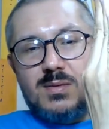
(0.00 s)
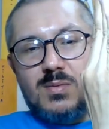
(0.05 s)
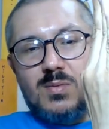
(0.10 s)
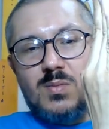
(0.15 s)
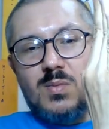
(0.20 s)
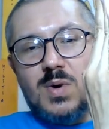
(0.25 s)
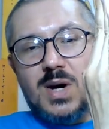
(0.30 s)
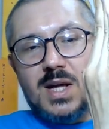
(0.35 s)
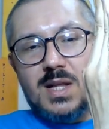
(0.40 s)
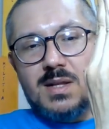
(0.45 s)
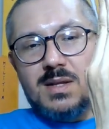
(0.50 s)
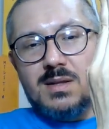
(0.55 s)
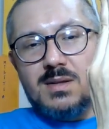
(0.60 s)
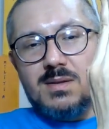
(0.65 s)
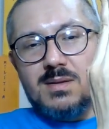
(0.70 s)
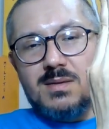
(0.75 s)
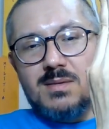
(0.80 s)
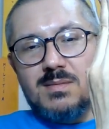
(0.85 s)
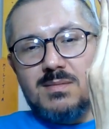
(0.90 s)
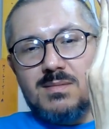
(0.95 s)
1,
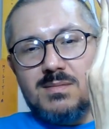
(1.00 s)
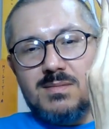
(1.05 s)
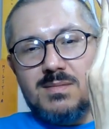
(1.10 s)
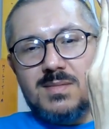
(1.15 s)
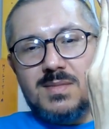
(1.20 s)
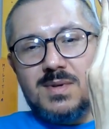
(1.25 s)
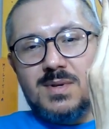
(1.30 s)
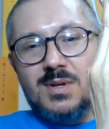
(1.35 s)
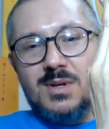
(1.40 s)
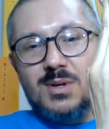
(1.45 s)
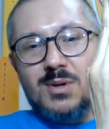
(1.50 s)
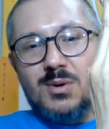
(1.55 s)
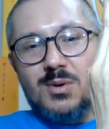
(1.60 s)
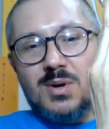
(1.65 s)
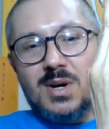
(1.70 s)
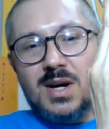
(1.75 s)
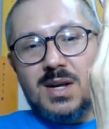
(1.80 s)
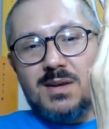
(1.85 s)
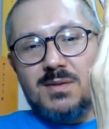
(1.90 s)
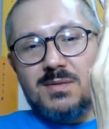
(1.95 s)

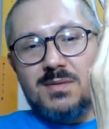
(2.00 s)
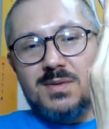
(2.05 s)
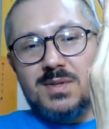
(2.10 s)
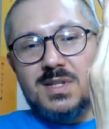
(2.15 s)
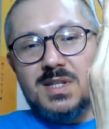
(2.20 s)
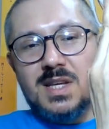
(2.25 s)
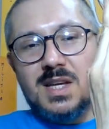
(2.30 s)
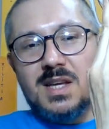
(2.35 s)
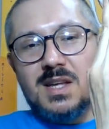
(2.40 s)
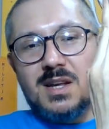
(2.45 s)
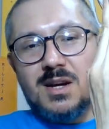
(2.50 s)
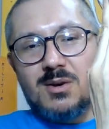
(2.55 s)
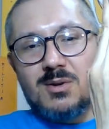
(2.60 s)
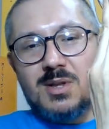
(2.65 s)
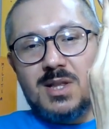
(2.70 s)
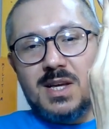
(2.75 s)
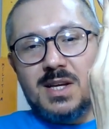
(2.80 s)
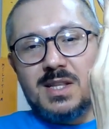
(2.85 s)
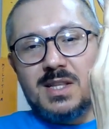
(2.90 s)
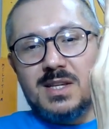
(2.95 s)
kind of sticking out
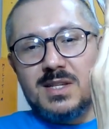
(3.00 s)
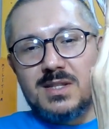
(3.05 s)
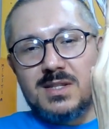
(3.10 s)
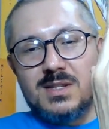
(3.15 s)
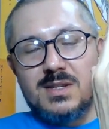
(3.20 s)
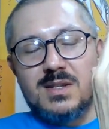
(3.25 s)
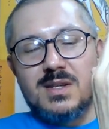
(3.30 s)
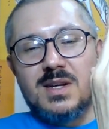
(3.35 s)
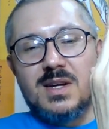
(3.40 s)
like this.